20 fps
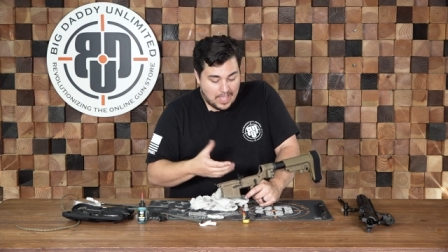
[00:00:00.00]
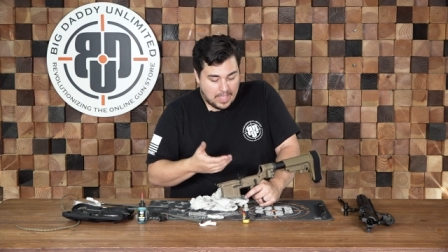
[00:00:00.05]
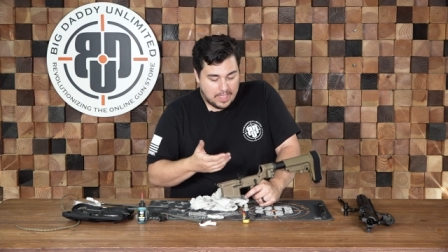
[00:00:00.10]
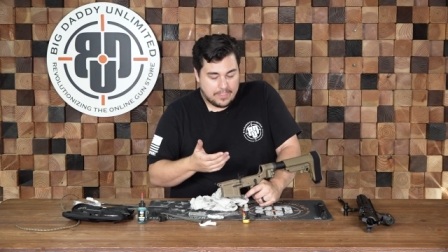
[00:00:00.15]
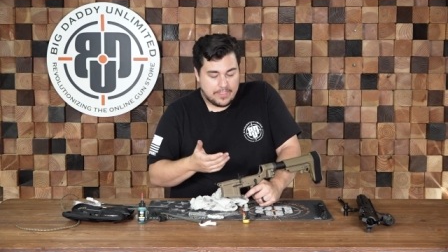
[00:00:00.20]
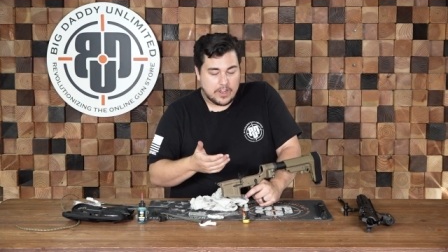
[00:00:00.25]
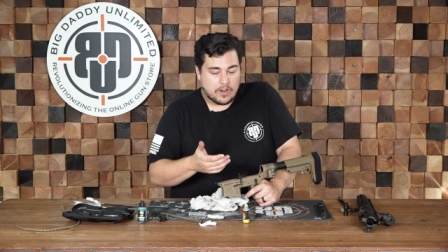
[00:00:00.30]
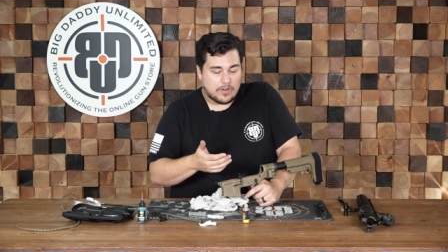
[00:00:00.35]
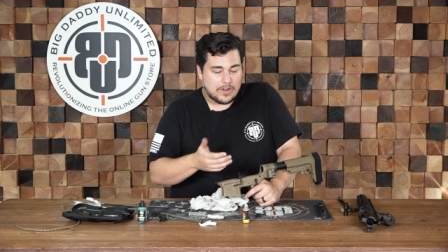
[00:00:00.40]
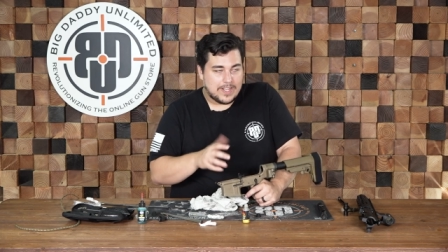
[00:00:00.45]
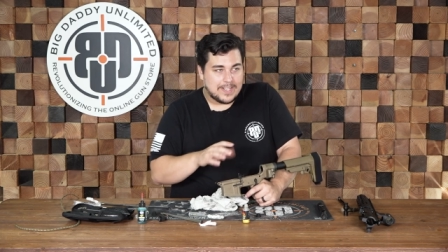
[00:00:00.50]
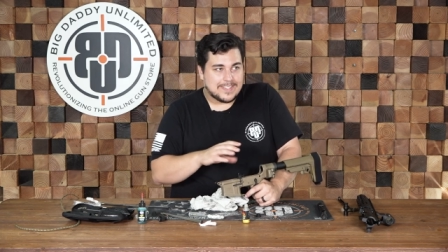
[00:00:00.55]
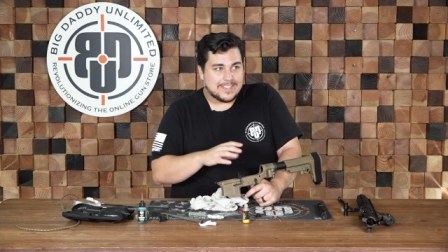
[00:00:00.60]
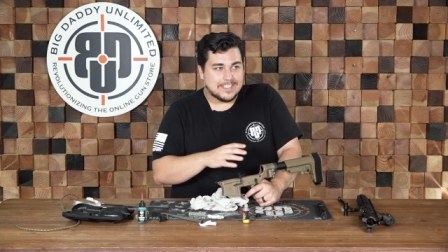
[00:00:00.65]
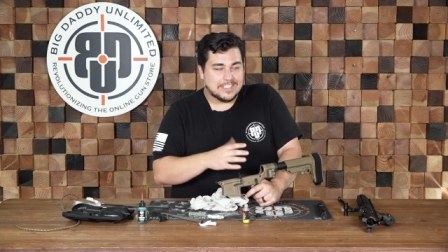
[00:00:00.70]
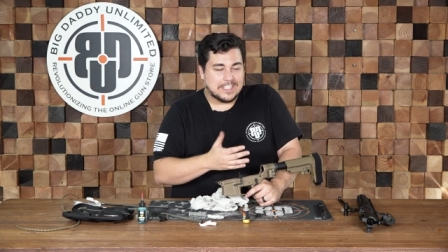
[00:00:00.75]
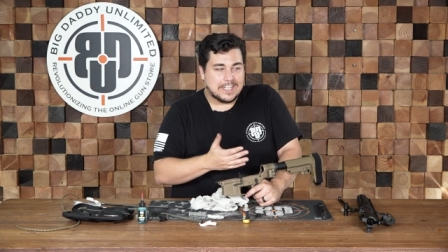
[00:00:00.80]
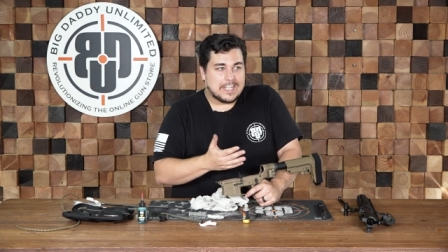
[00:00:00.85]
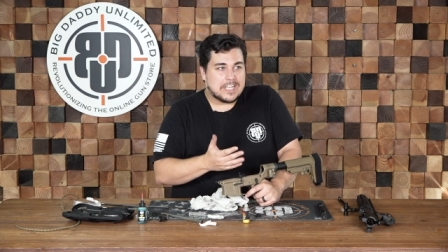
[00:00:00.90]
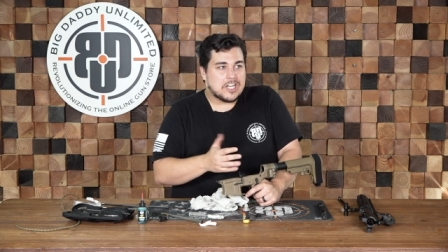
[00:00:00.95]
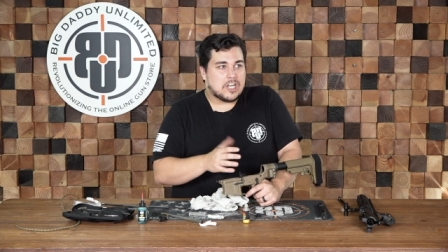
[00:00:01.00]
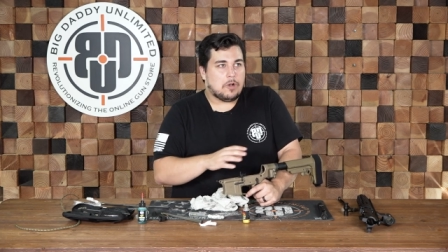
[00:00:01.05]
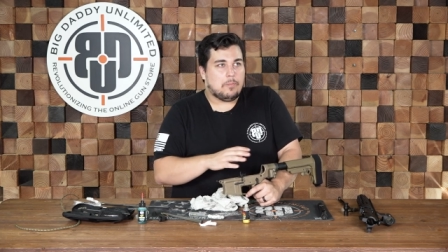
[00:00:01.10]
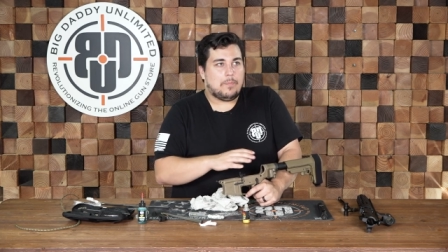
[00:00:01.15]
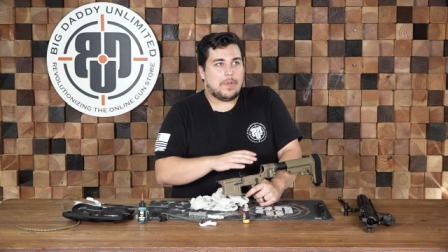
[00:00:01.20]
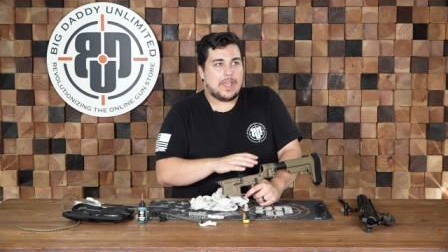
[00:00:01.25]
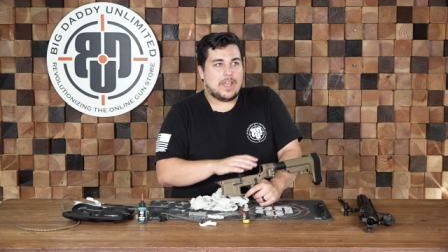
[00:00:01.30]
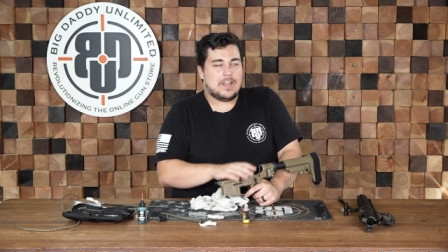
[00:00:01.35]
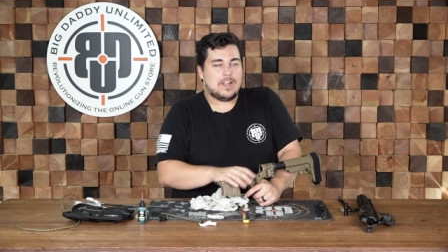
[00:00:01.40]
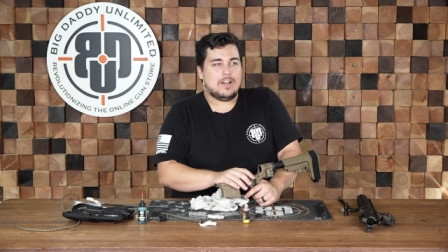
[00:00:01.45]
There is a little
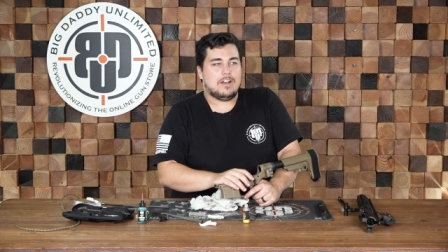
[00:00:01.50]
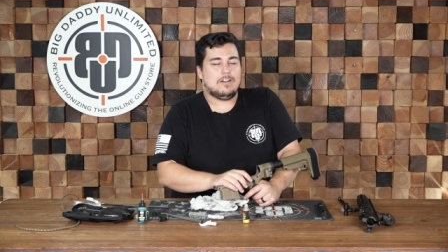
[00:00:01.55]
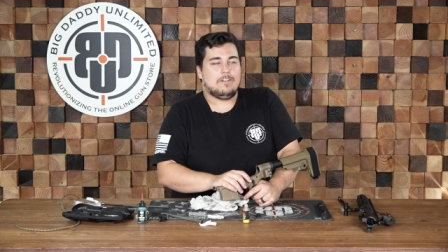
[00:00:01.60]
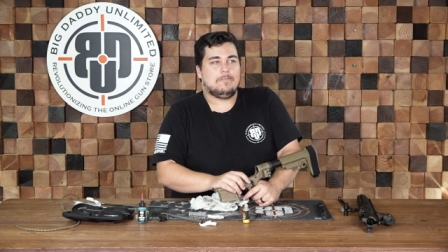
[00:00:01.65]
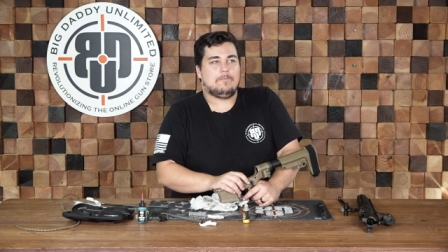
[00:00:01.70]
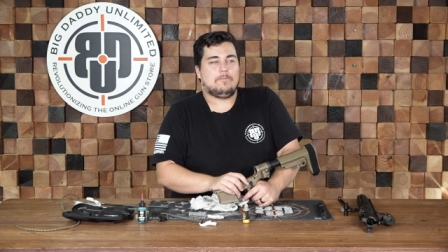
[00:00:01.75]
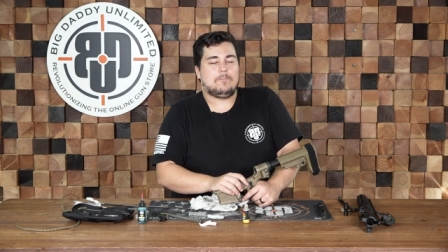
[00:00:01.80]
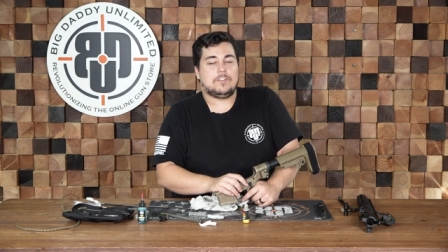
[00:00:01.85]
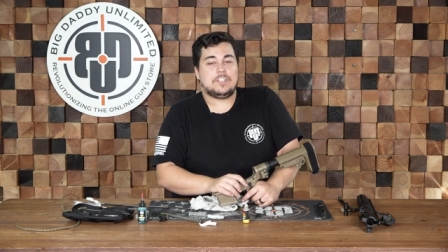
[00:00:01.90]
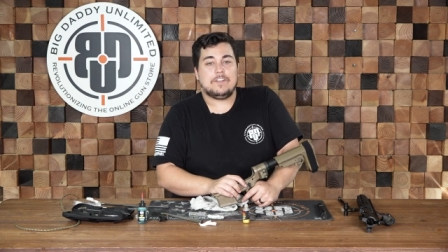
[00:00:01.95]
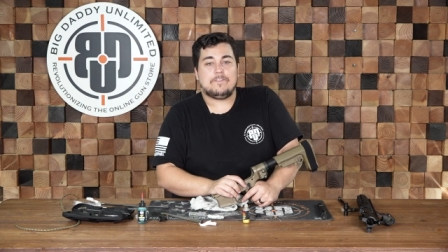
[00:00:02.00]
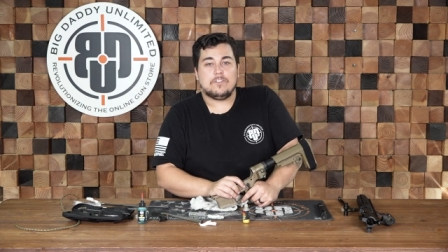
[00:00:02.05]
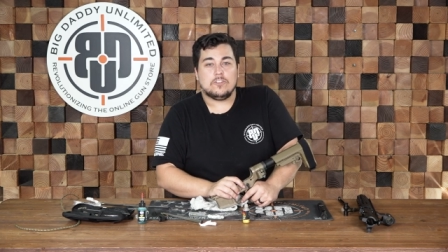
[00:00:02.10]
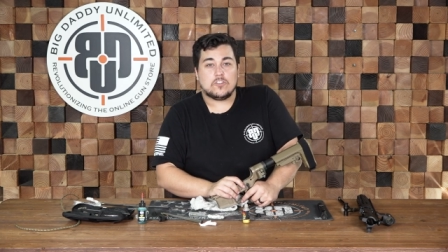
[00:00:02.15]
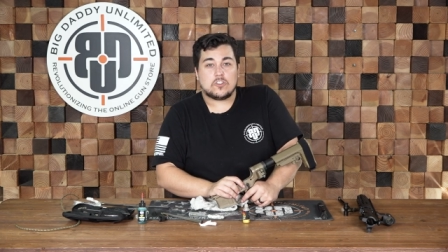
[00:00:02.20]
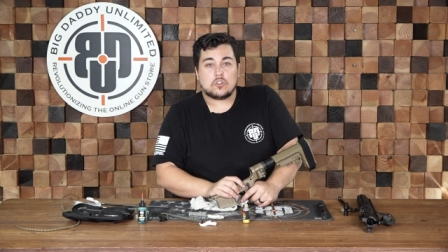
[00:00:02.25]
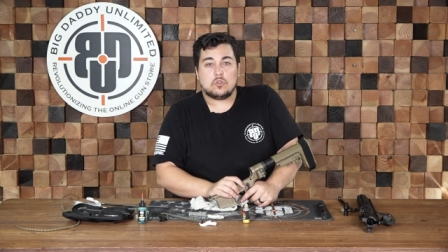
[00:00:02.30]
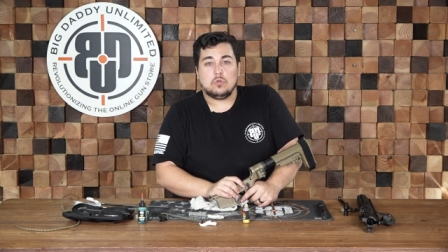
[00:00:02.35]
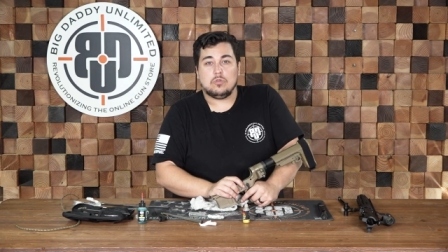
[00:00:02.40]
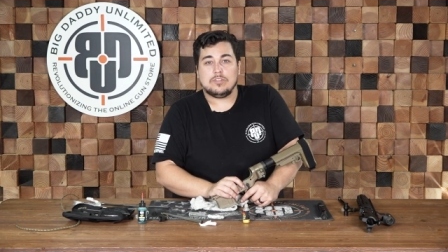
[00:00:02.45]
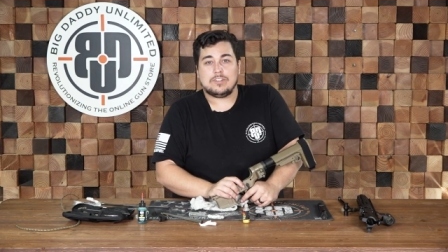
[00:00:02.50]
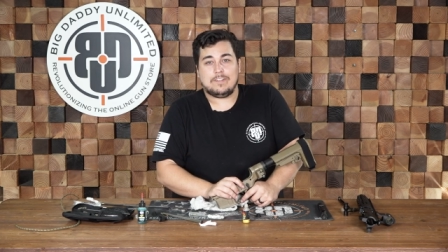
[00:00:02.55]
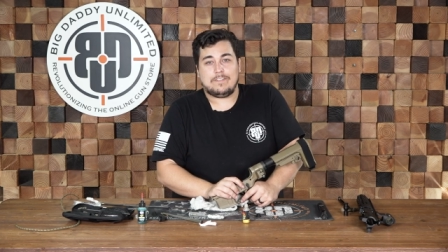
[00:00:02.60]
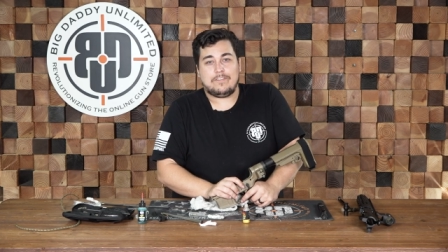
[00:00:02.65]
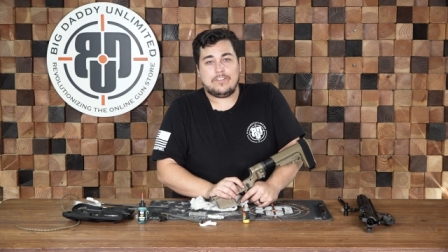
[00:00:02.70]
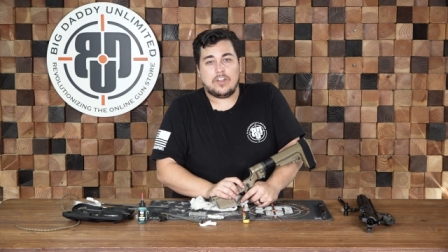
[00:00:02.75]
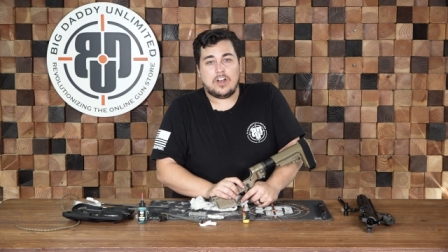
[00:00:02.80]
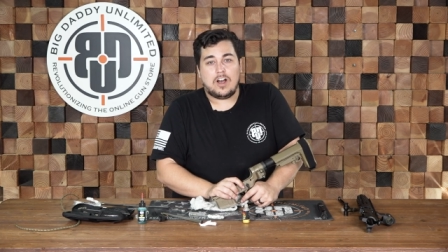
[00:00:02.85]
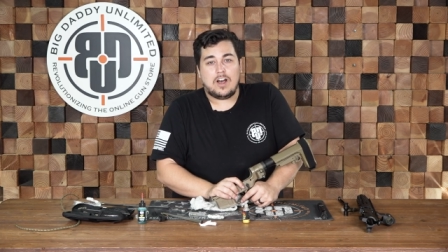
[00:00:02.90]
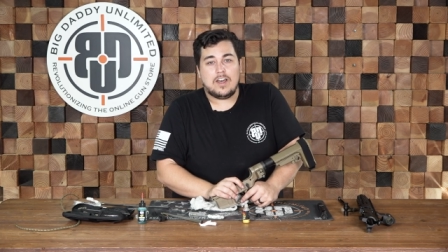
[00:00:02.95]
bit of different schools of
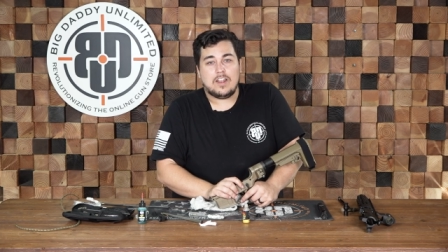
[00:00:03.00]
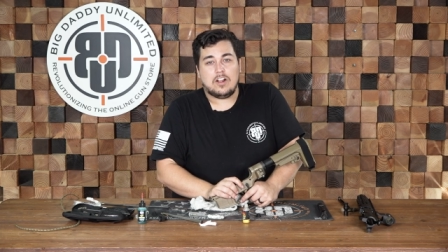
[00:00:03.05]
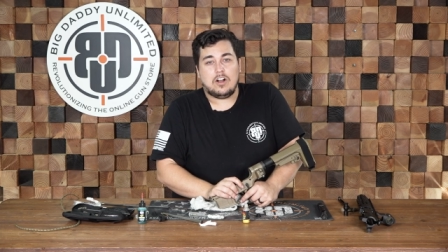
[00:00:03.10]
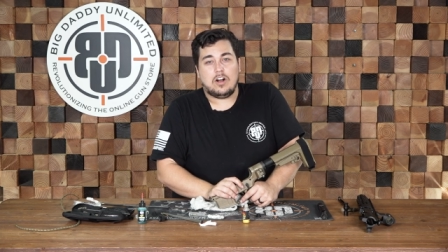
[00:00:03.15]
thought